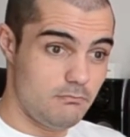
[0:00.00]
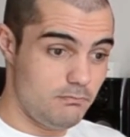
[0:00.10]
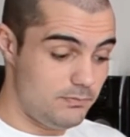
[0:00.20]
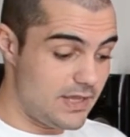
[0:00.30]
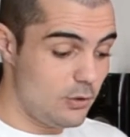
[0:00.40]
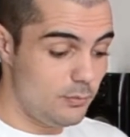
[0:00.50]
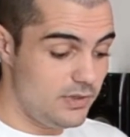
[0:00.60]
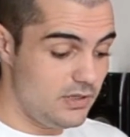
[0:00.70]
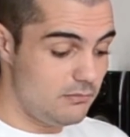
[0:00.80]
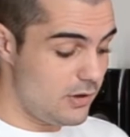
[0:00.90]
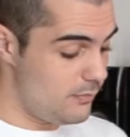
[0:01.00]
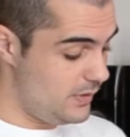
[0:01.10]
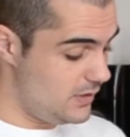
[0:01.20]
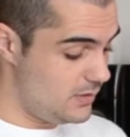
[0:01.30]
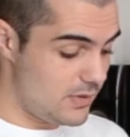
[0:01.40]
that would be, in my
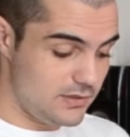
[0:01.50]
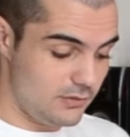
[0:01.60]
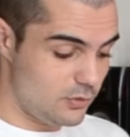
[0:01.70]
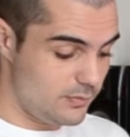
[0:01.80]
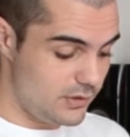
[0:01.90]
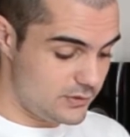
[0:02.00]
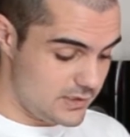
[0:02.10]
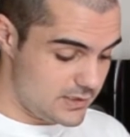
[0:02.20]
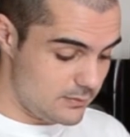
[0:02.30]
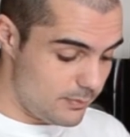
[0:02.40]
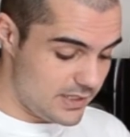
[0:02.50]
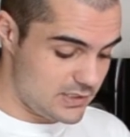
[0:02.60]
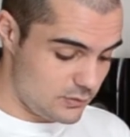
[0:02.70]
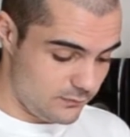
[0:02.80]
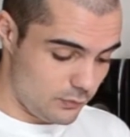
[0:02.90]
opinion, the Manticor, because it's the
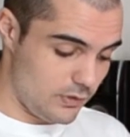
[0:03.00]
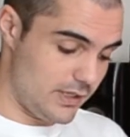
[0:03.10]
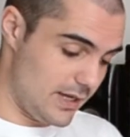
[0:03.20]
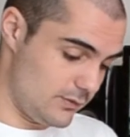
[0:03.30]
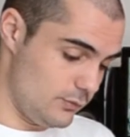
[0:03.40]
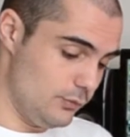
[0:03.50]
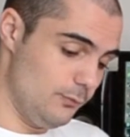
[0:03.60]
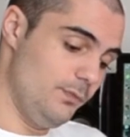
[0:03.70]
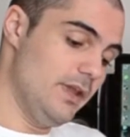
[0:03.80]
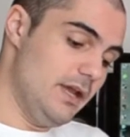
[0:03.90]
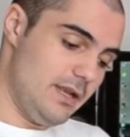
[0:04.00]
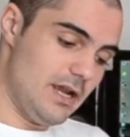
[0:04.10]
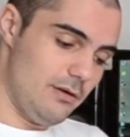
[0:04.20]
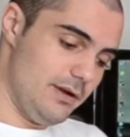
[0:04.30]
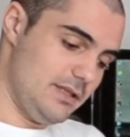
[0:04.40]
best for what I had to do.
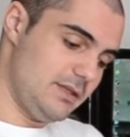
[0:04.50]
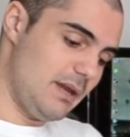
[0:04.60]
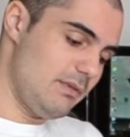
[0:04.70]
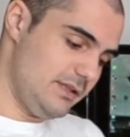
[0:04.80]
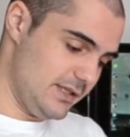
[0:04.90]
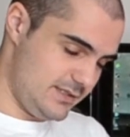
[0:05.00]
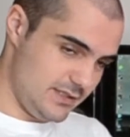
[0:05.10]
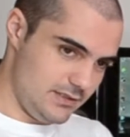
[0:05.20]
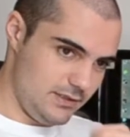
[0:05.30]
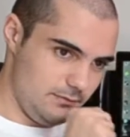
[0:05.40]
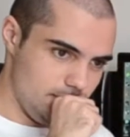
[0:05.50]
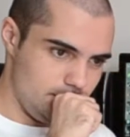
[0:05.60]
Now, at the time I tested the